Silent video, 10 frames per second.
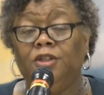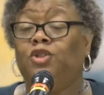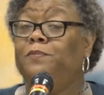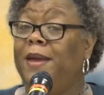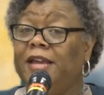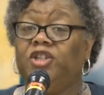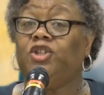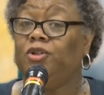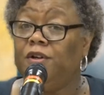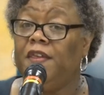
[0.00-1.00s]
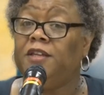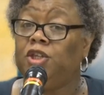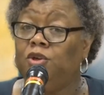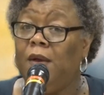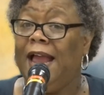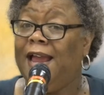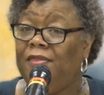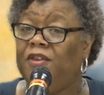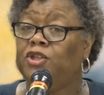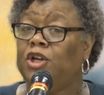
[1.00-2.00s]
to make sure that you
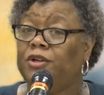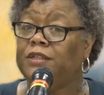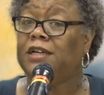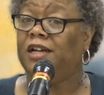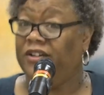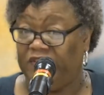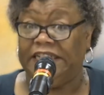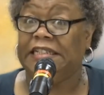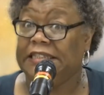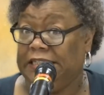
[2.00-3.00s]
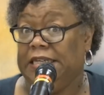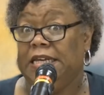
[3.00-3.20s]
had the church covenant